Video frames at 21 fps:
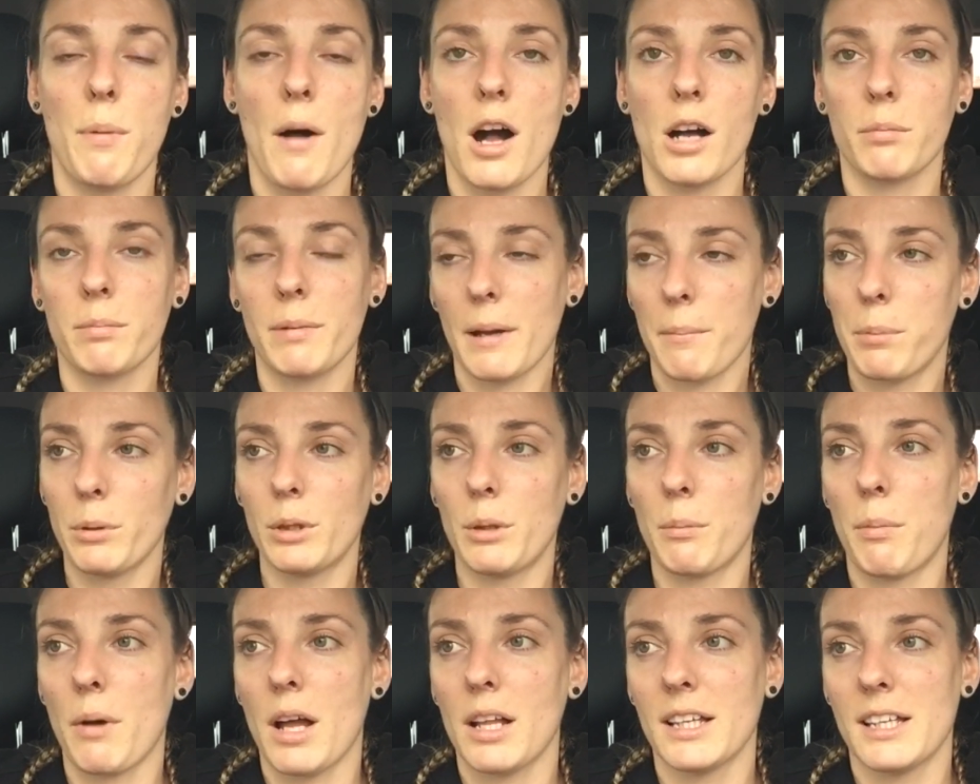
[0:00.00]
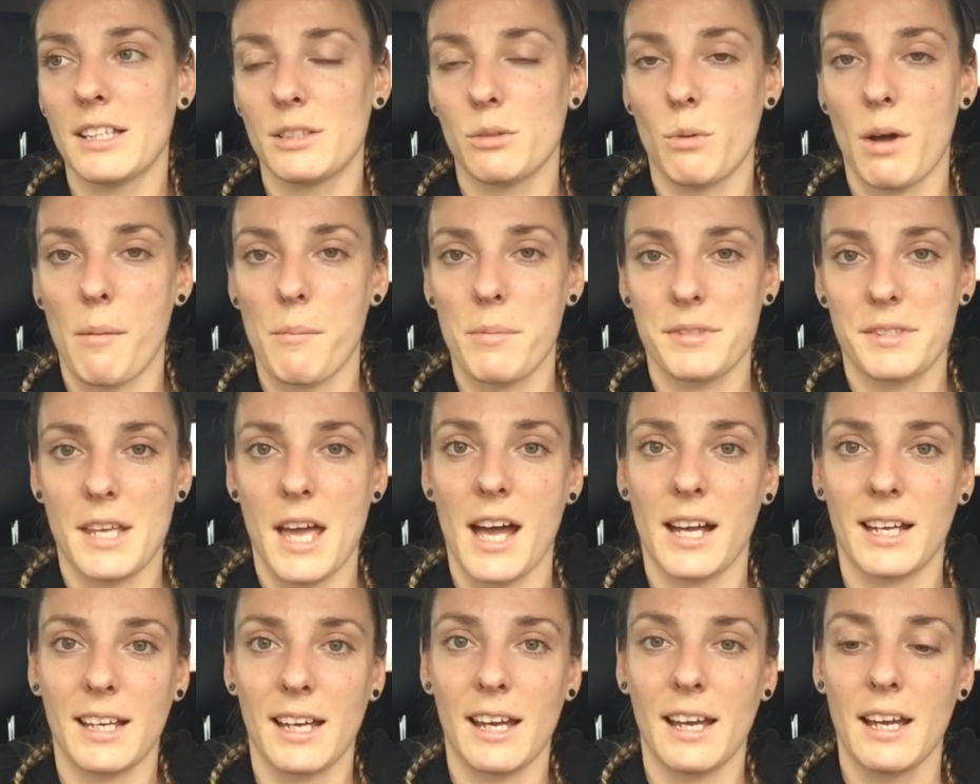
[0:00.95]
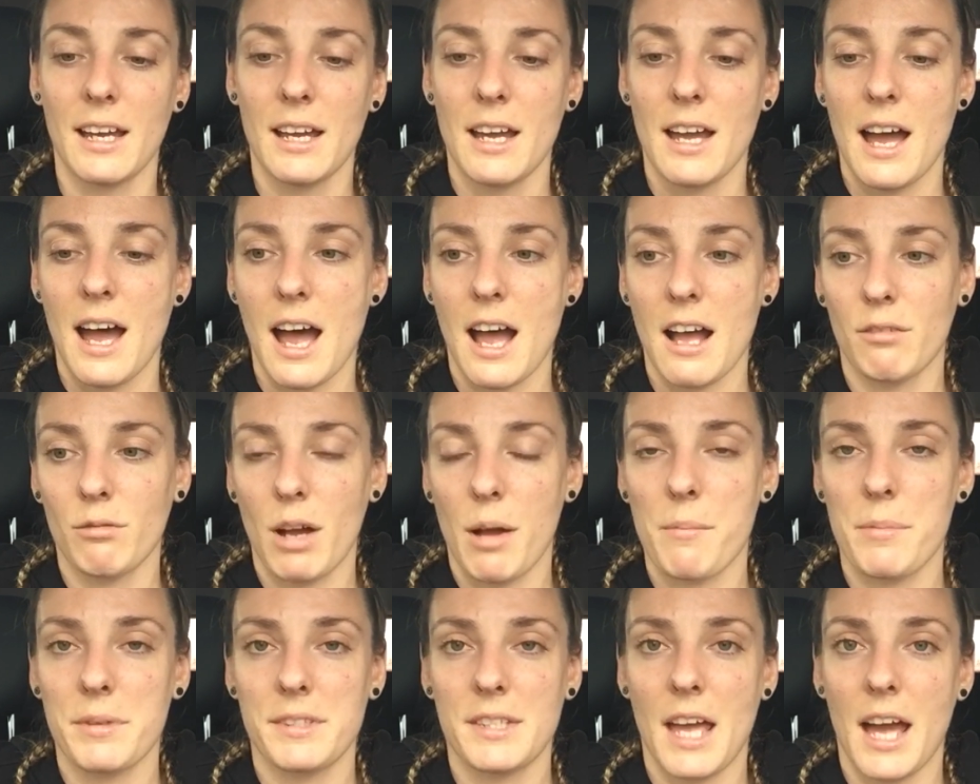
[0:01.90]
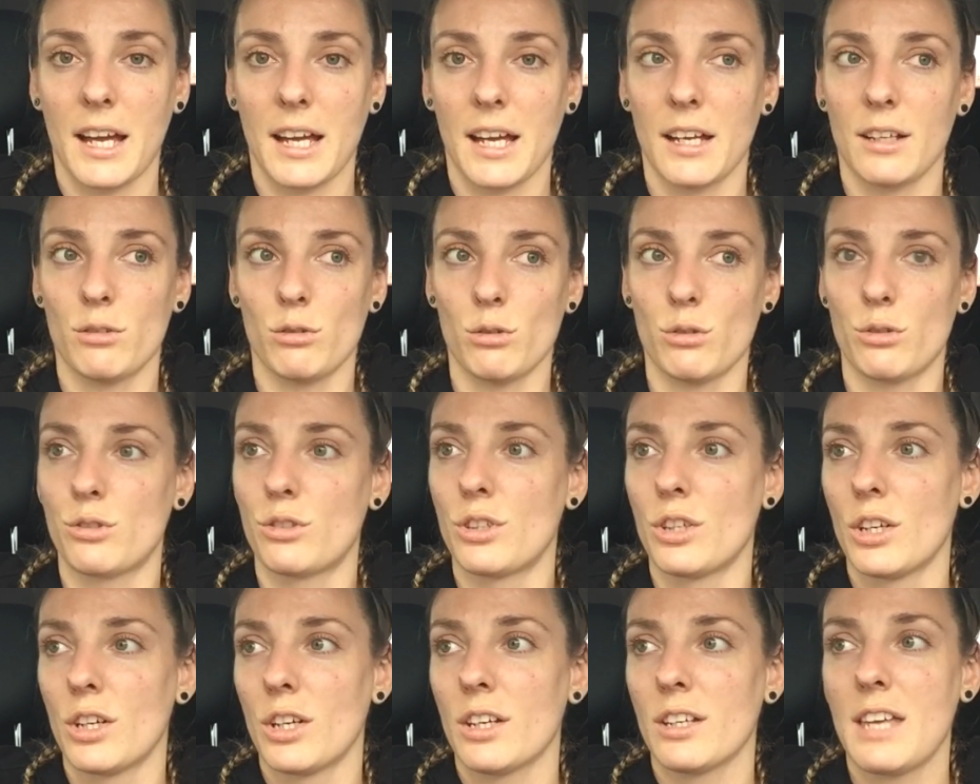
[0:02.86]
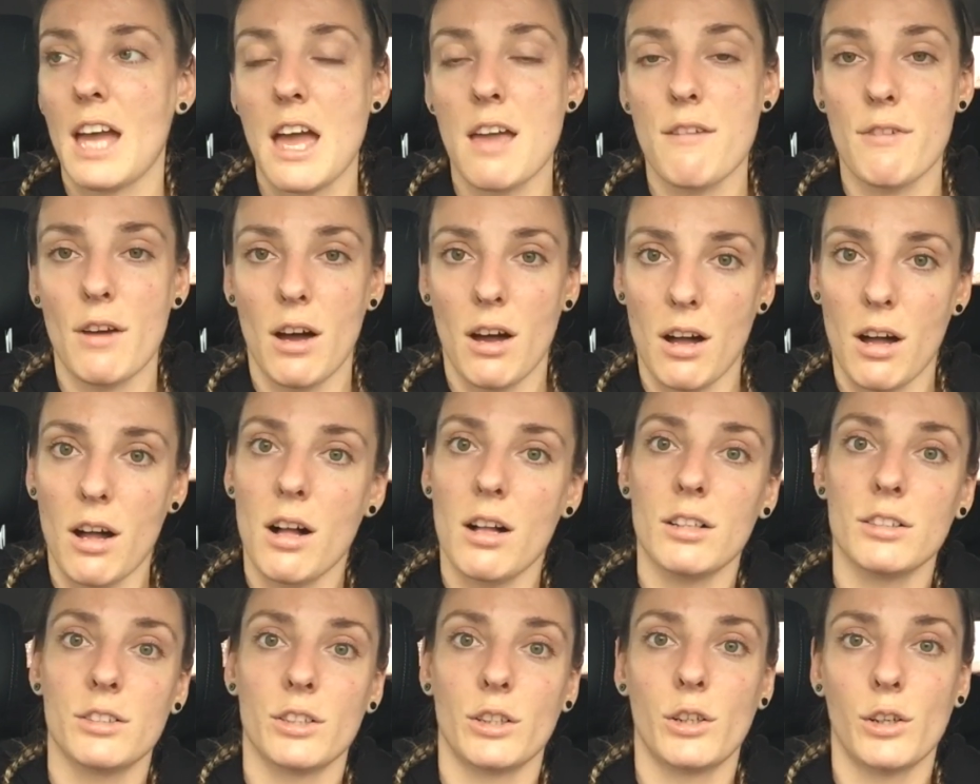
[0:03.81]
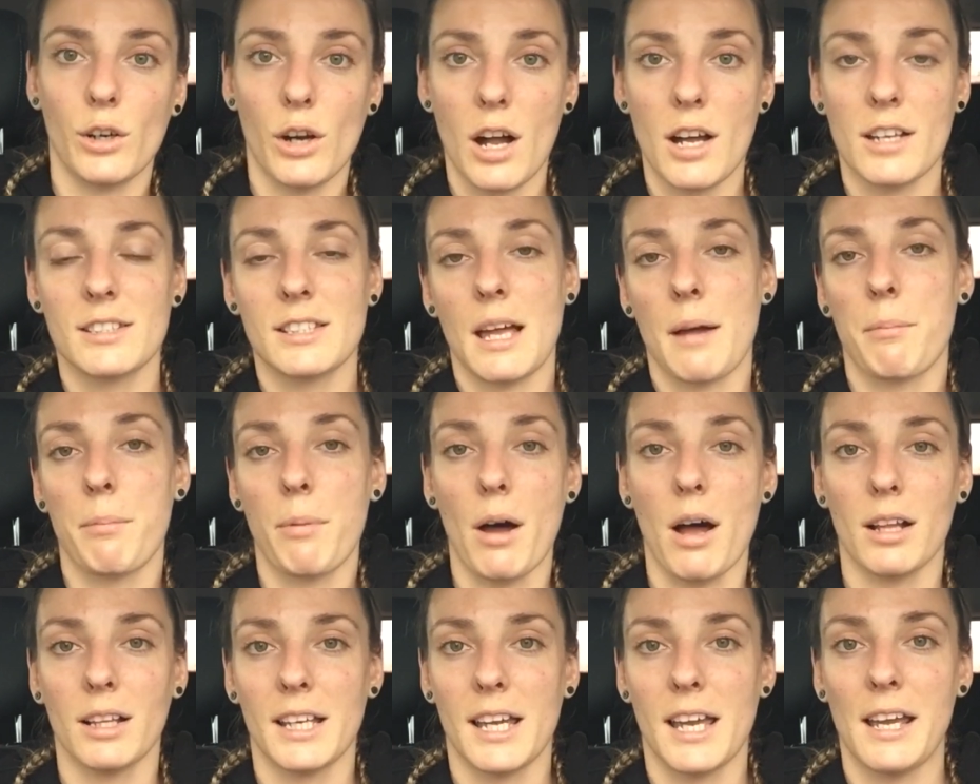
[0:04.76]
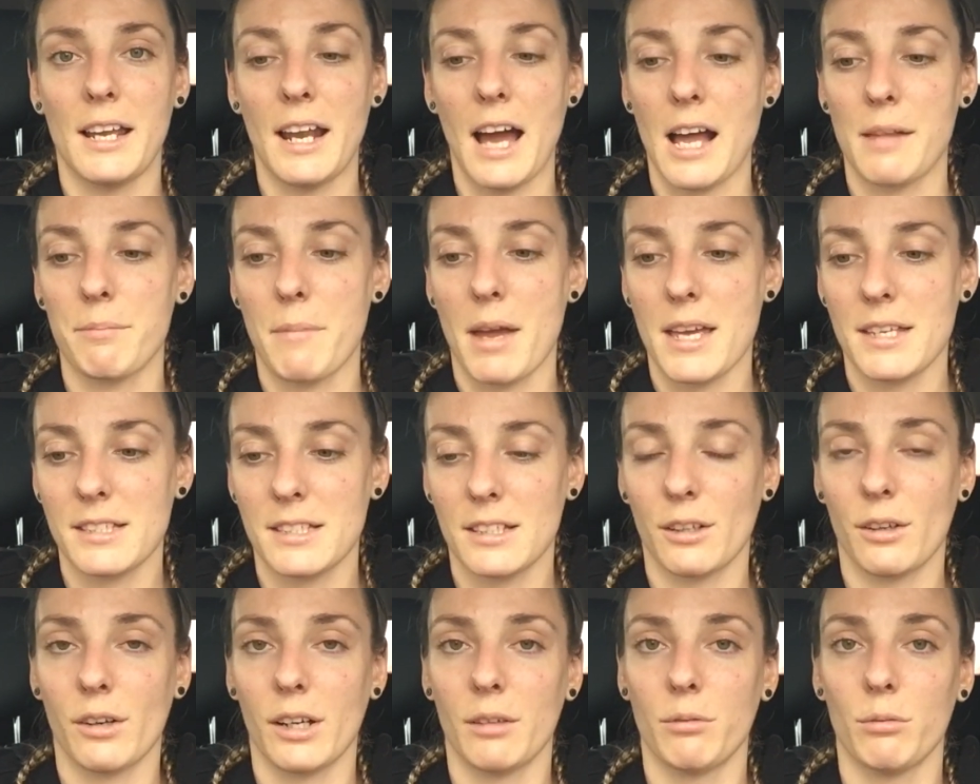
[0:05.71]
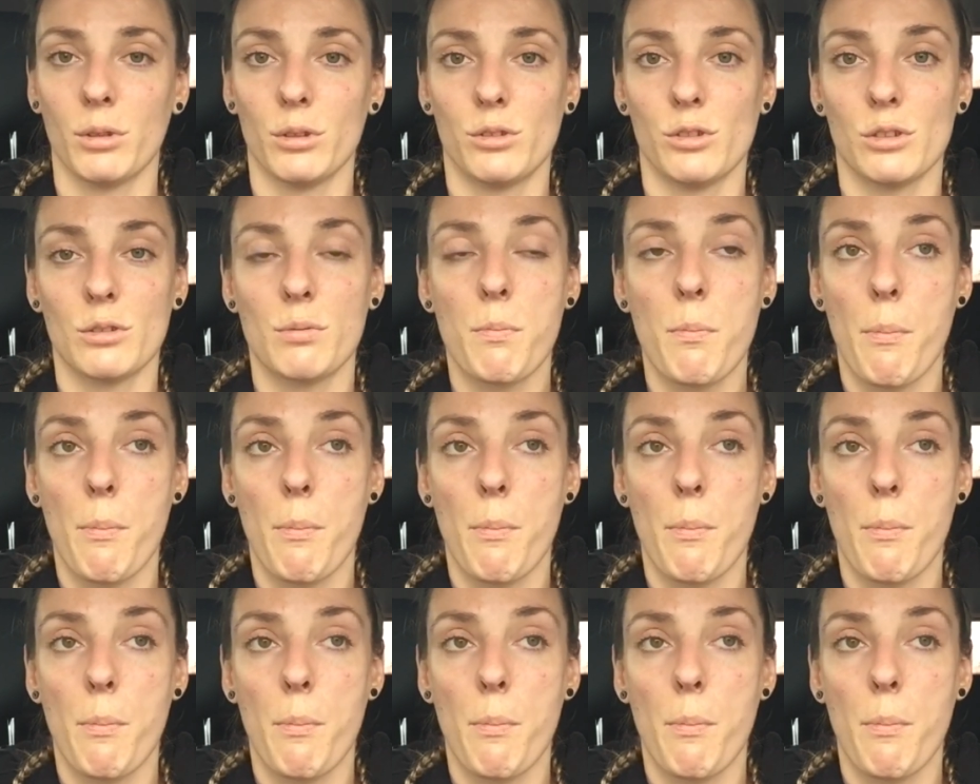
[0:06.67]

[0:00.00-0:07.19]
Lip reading: Pogba put the ball into Wan-Bissaka, and Wan-Bissaka just gave it all to cross that ball in, and Mason Greenwood just